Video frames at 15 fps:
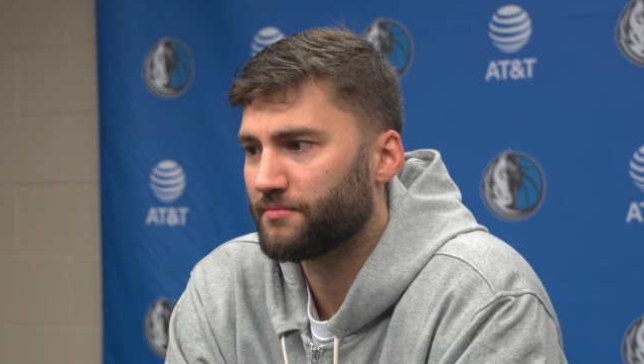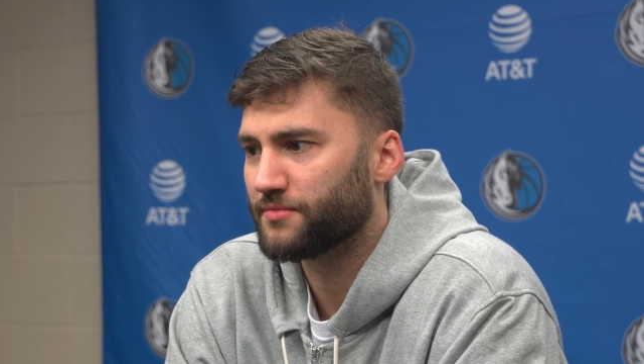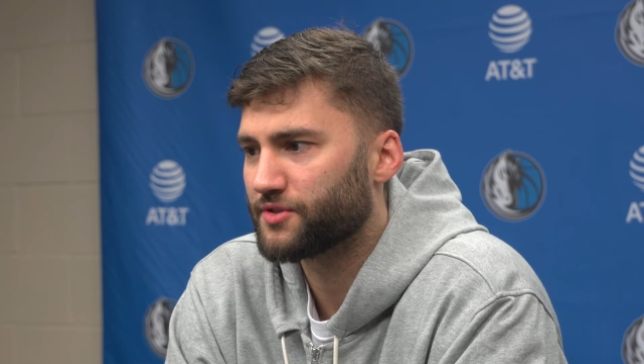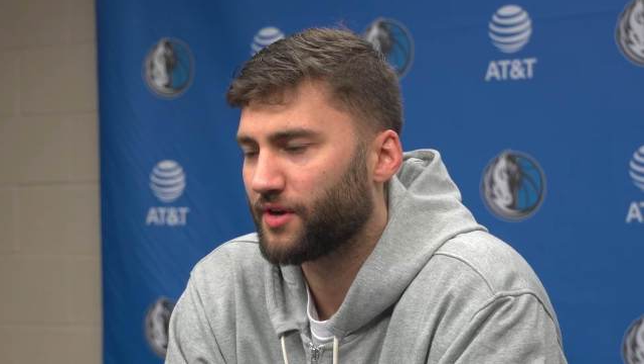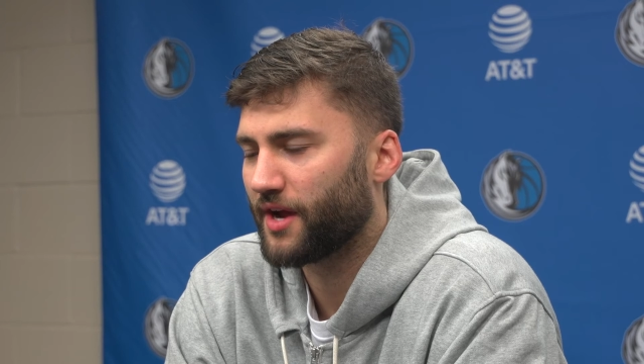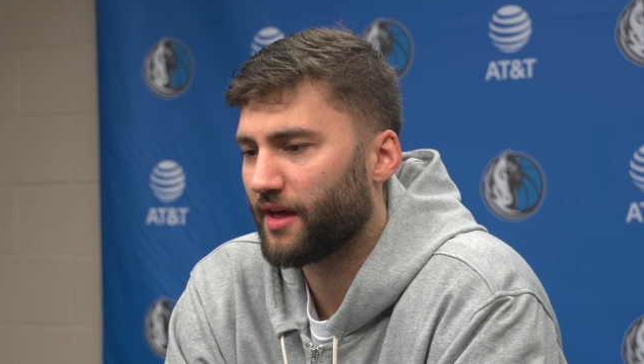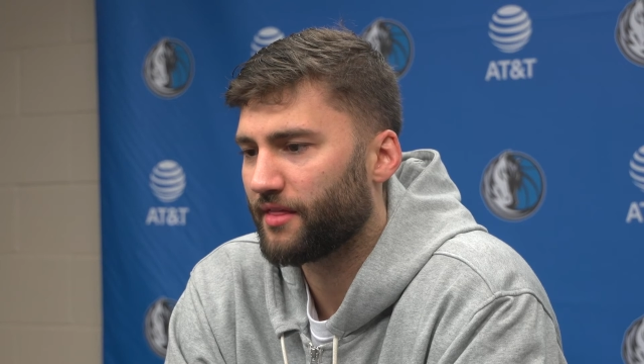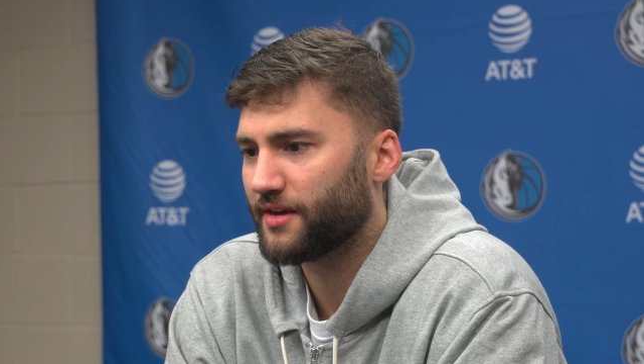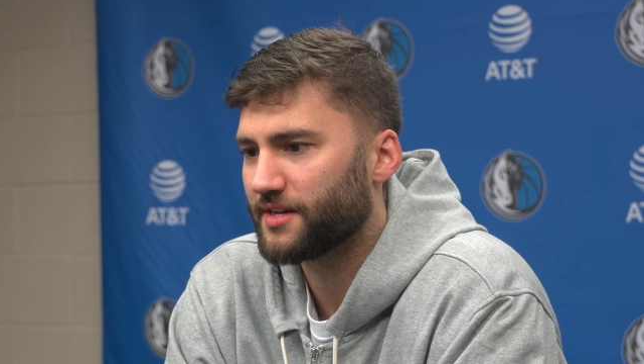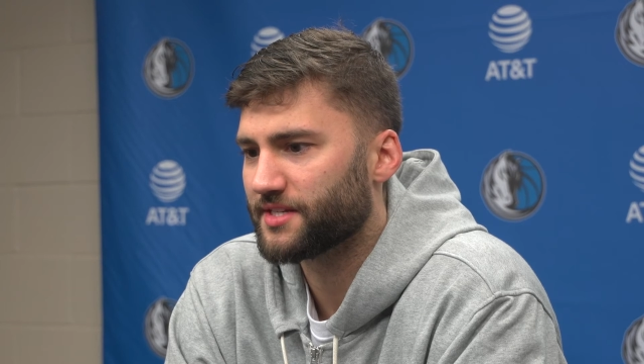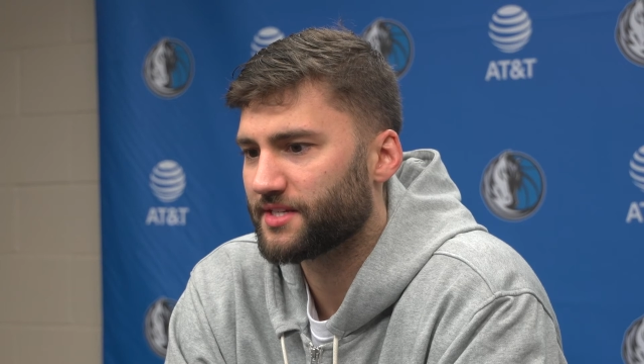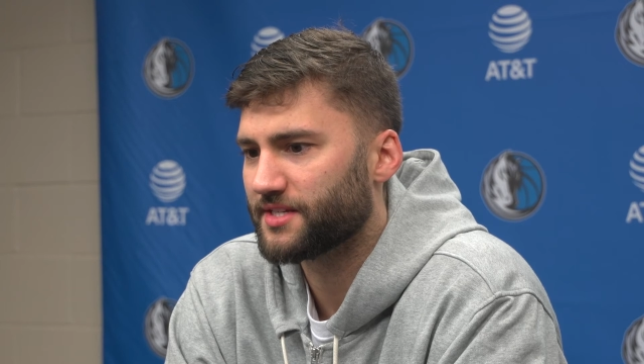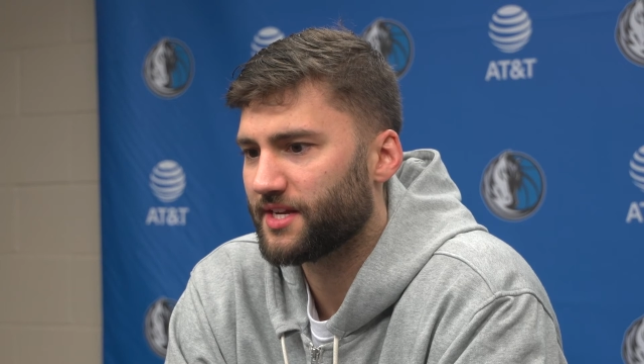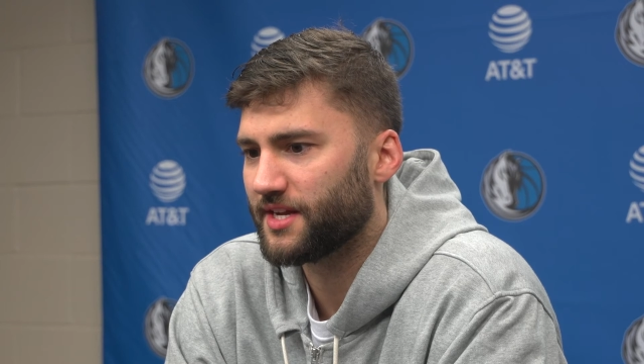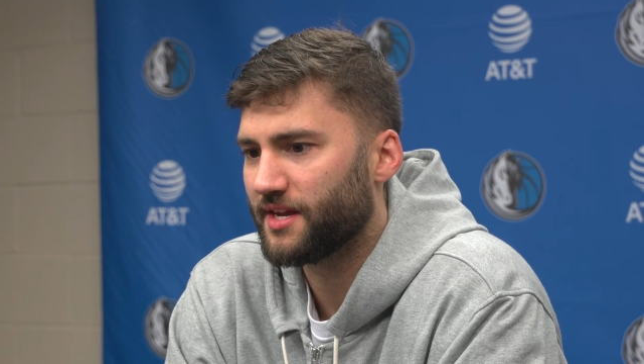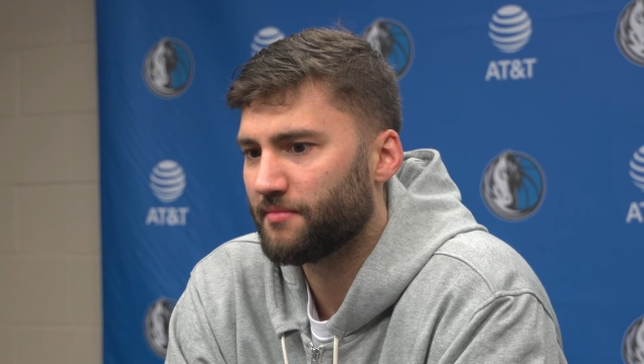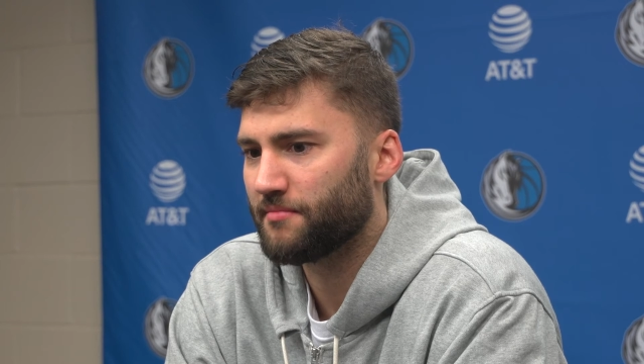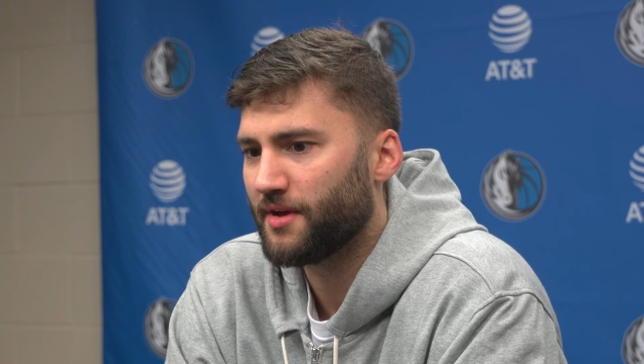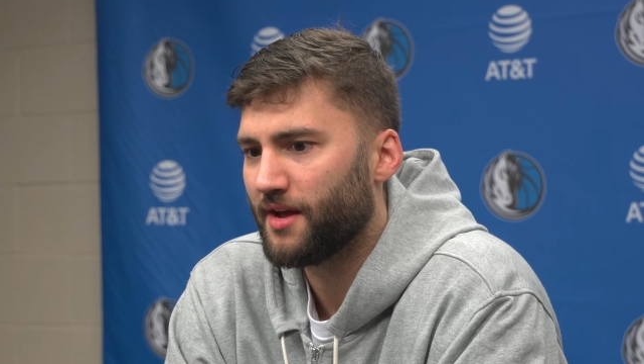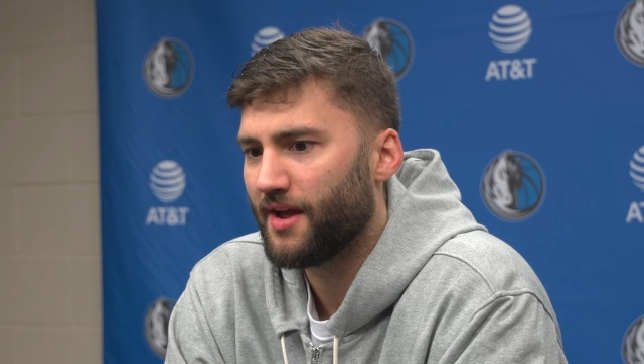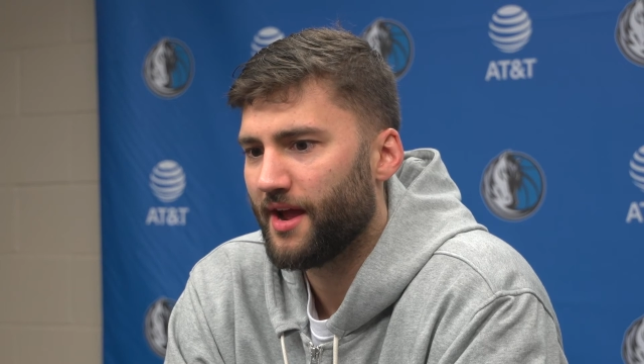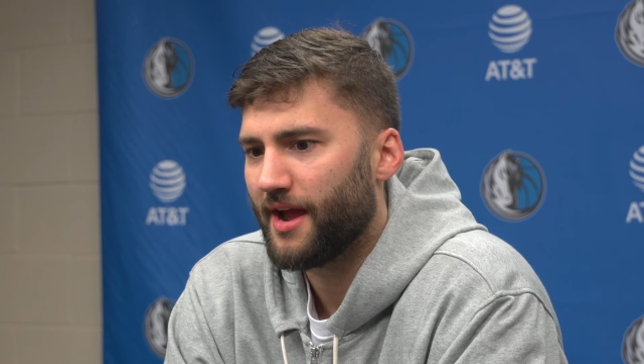together as a
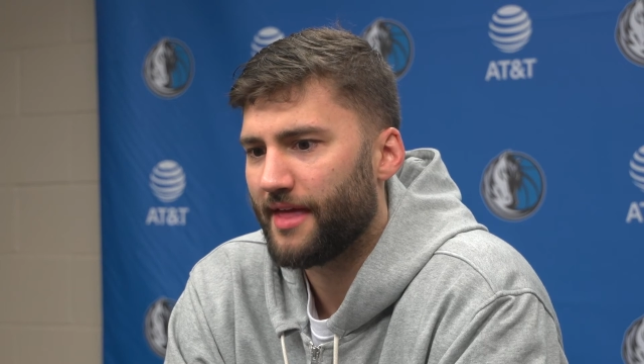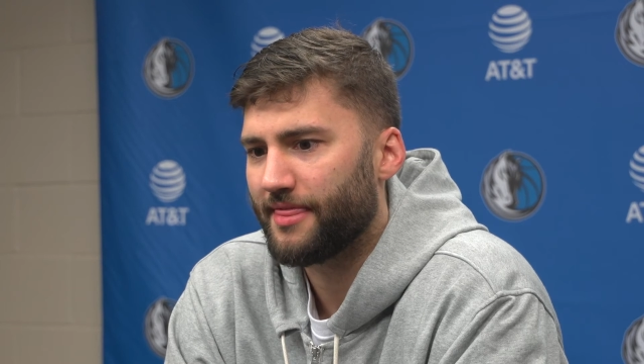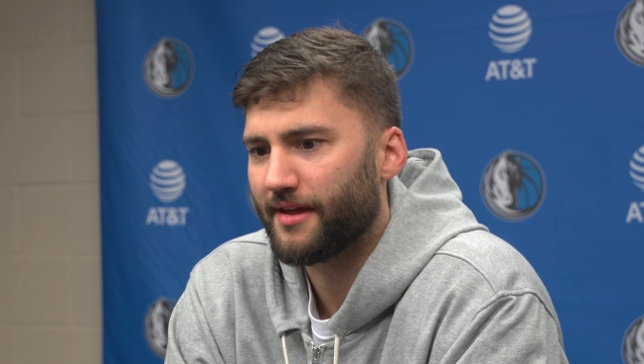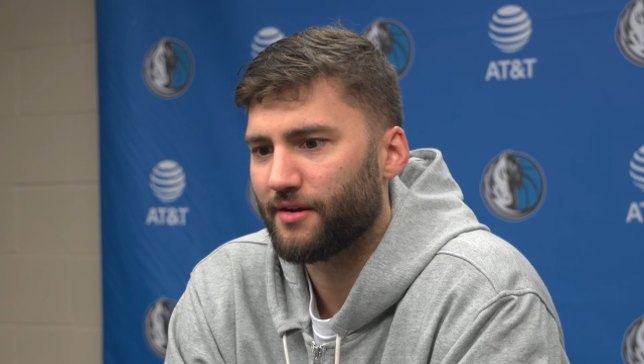team, and